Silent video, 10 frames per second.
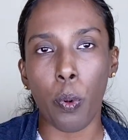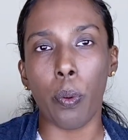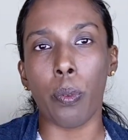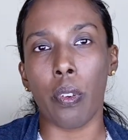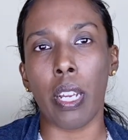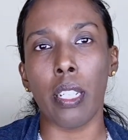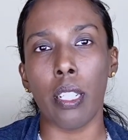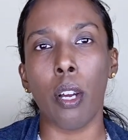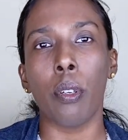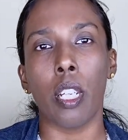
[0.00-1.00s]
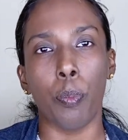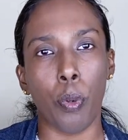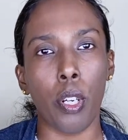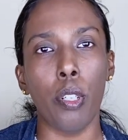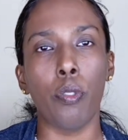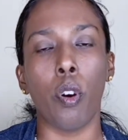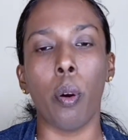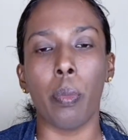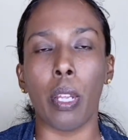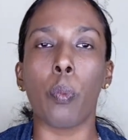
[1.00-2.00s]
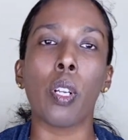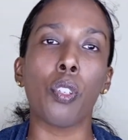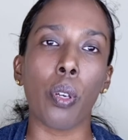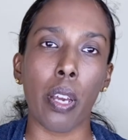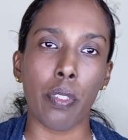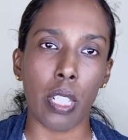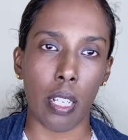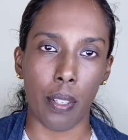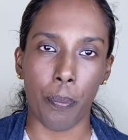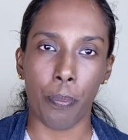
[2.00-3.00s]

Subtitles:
write down in point form that what you have done.